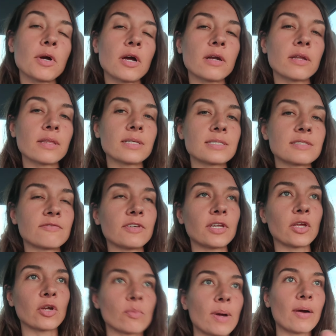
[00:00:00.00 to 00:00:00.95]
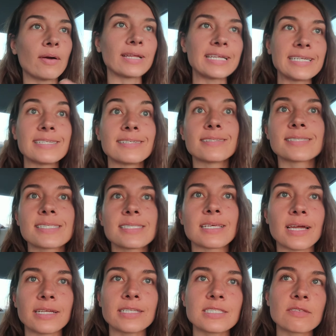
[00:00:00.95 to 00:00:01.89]
part of this video about
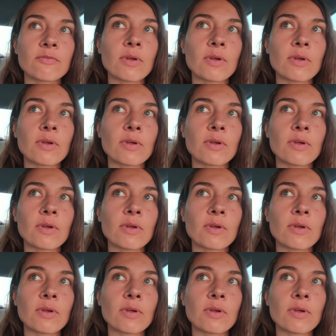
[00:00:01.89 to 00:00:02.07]
insights